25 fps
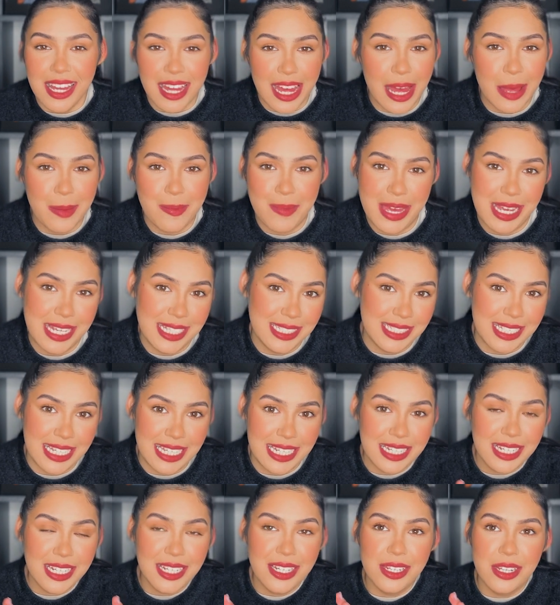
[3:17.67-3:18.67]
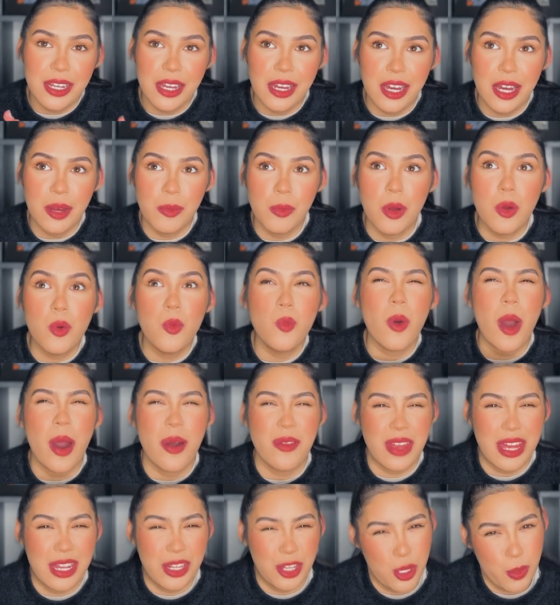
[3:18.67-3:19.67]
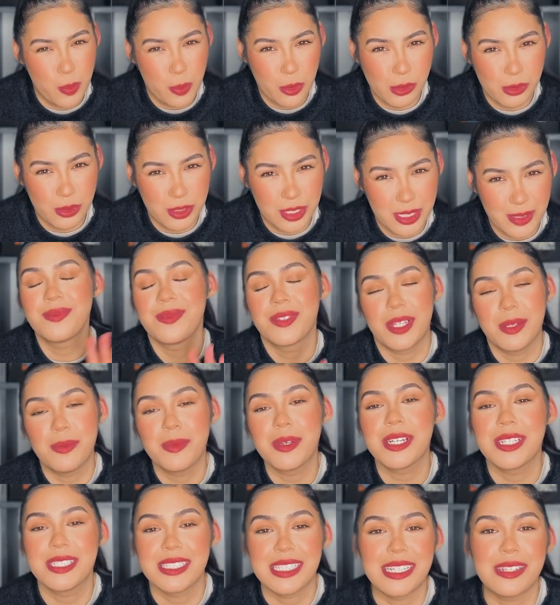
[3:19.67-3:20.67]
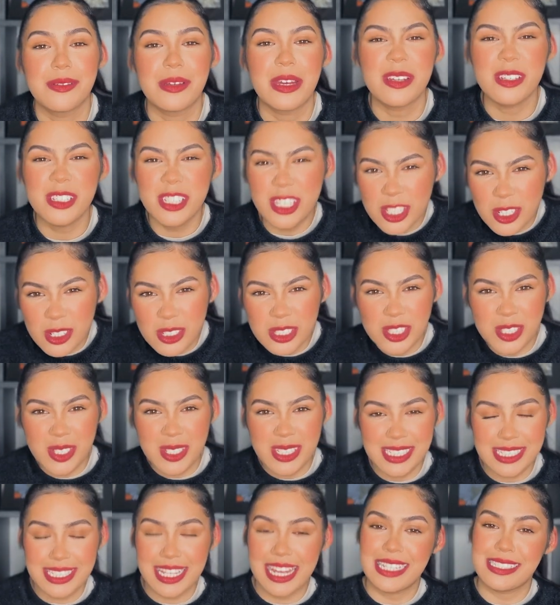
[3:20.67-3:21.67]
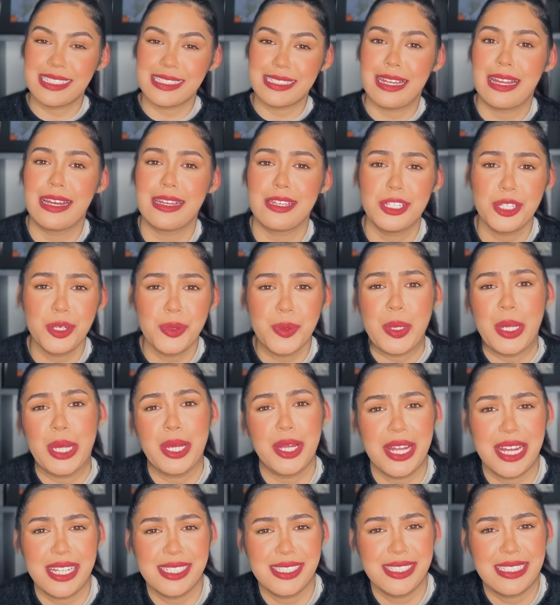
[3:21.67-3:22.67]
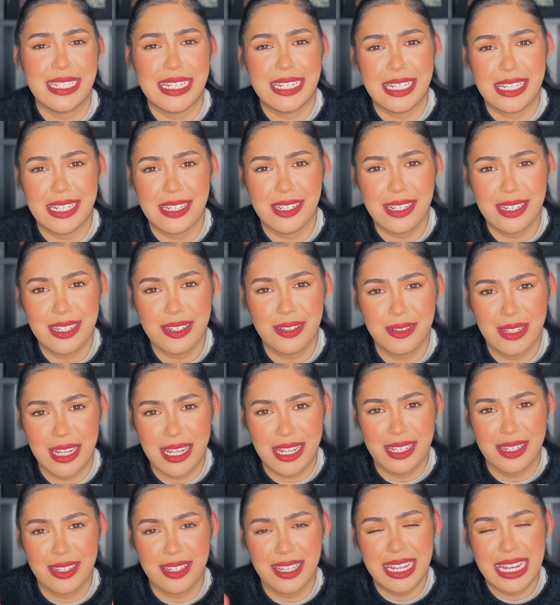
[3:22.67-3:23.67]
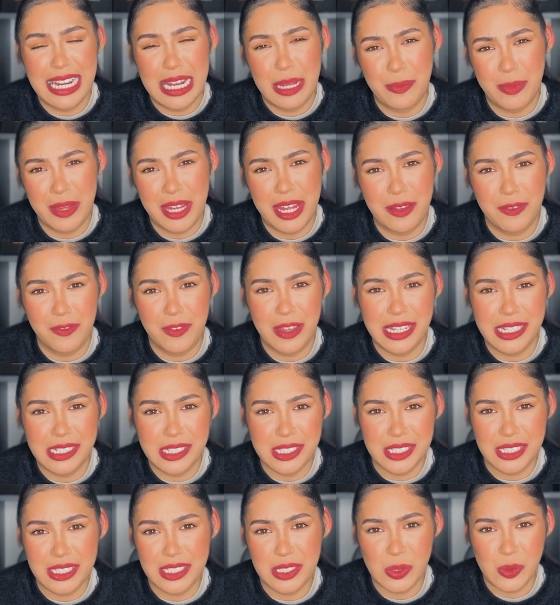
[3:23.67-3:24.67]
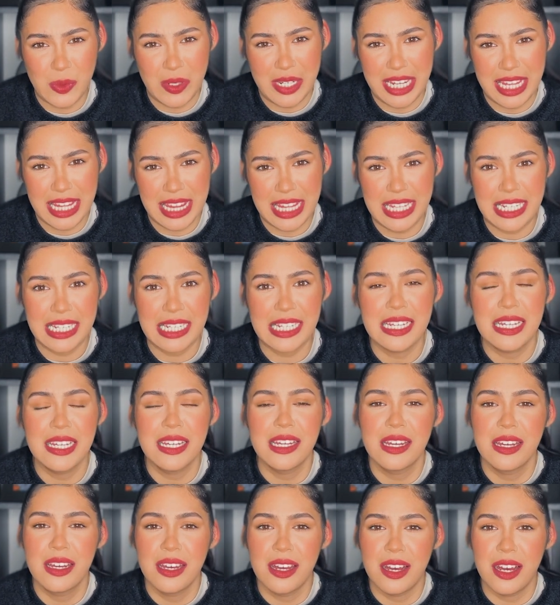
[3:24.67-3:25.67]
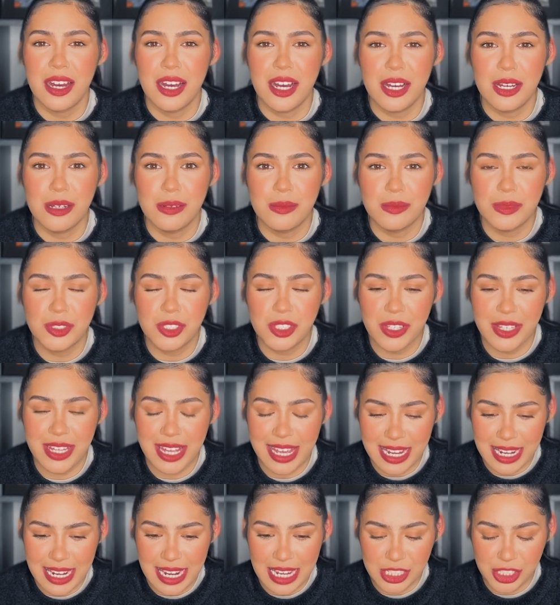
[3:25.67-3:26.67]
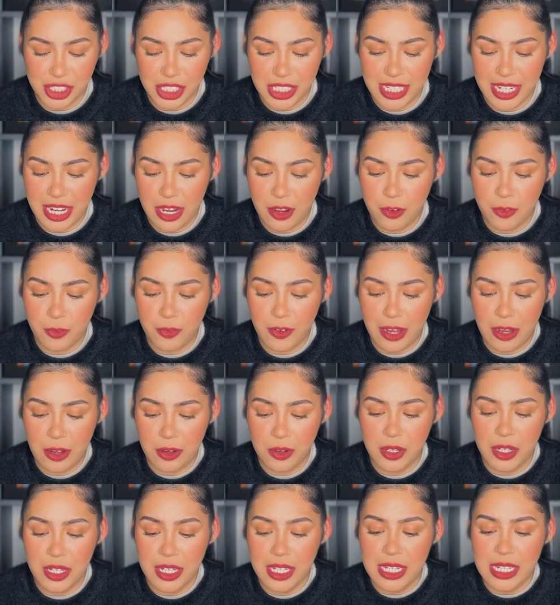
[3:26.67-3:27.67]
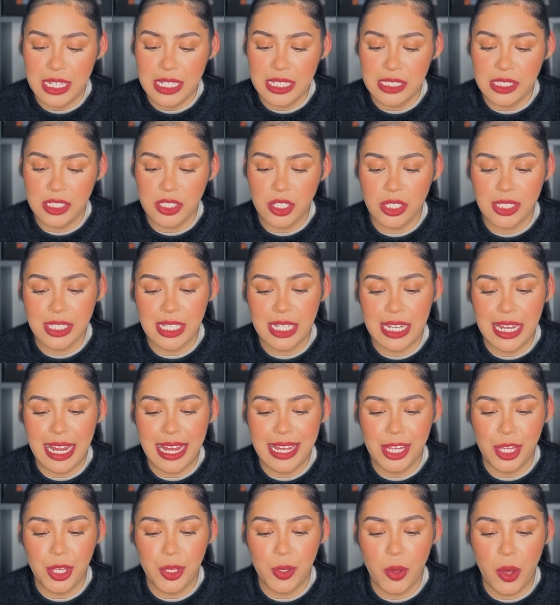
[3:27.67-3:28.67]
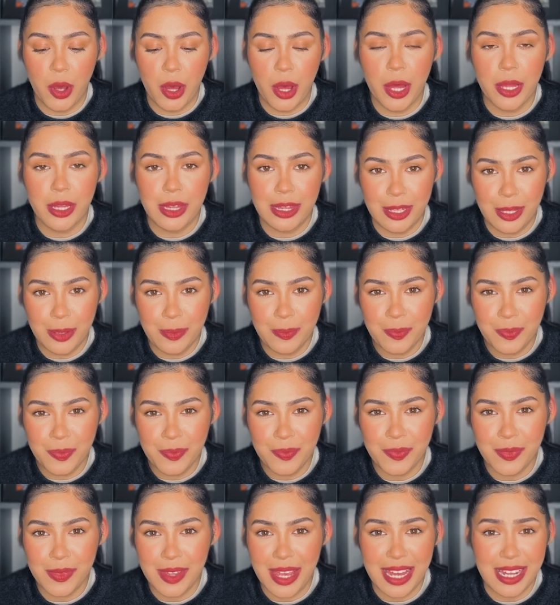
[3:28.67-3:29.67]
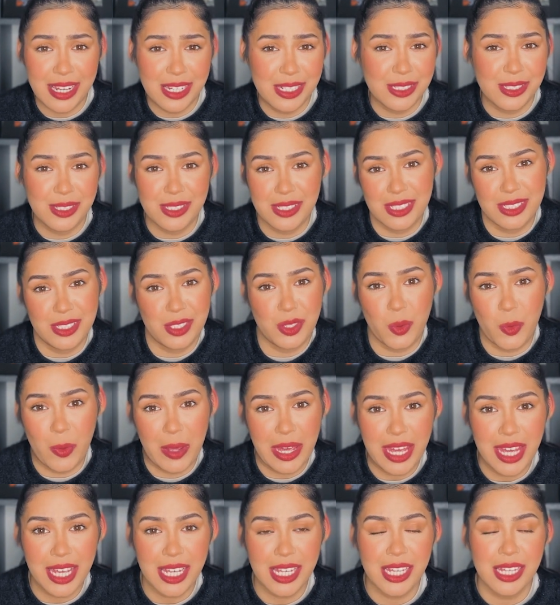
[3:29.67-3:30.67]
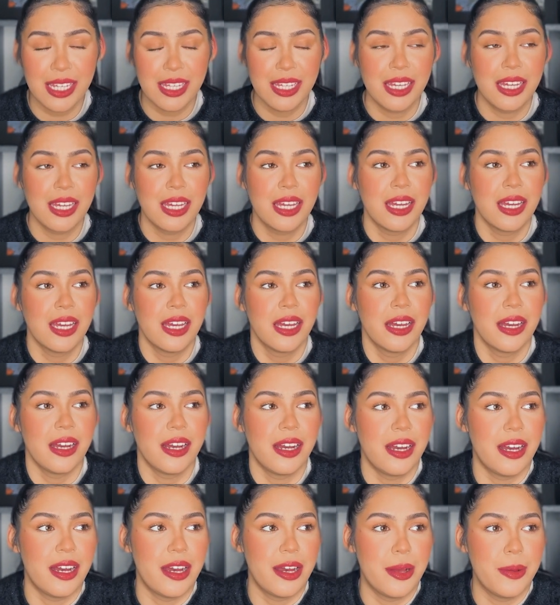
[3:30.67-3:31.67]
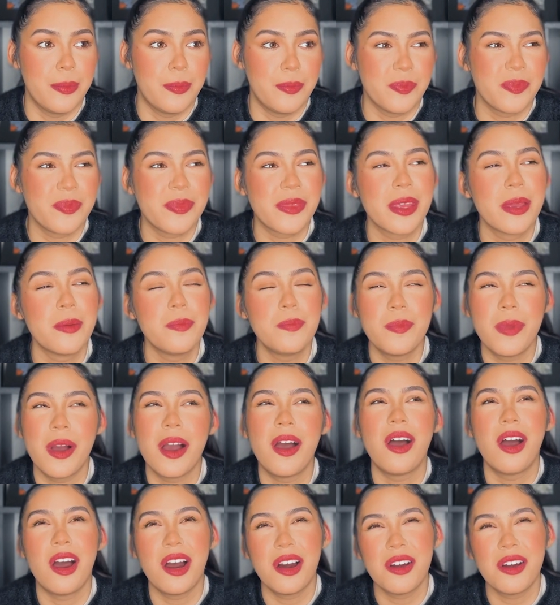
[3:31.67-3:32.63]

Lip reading: amazing, while they're newborns, because it you're not so scared to, like, you don't want to accidentally, like, clip their fingers or anything. So the electric nail file doesn't let you hurt them, and it's quick. But